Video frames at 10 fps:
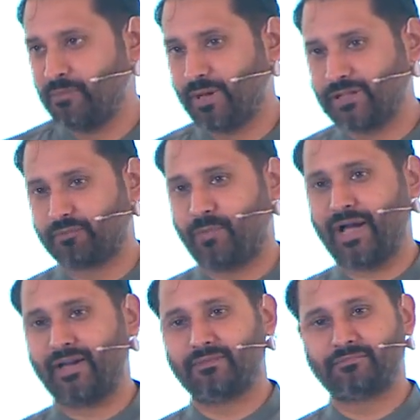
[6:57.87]
built
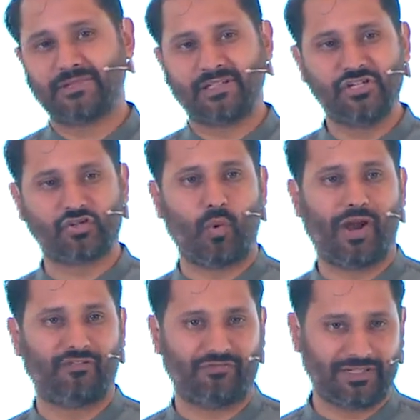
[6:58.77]
by each
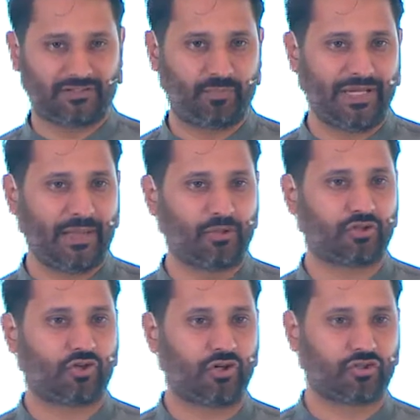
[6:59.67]
one of us being able to
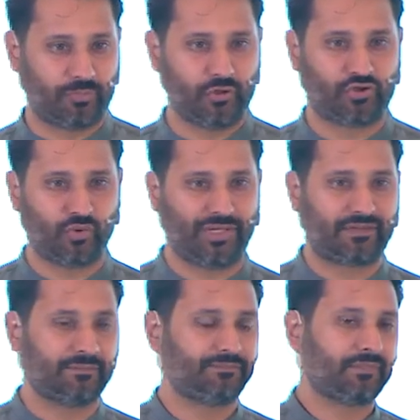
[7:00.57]
contribute to it